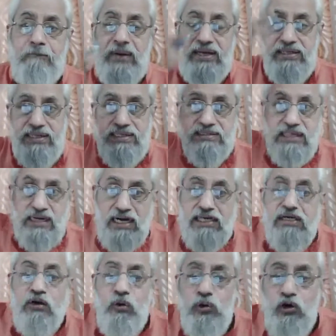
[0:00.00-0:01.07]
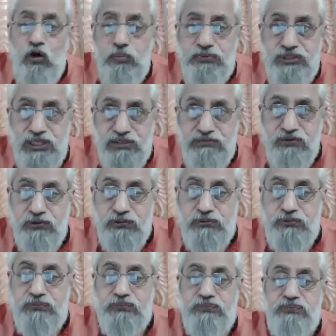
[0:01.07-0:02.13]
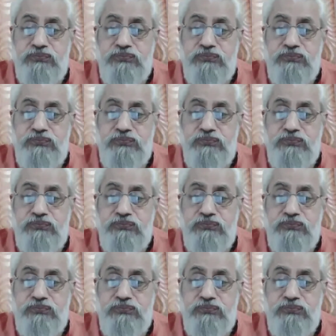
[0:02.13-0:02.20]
Pen is an unknown object for you.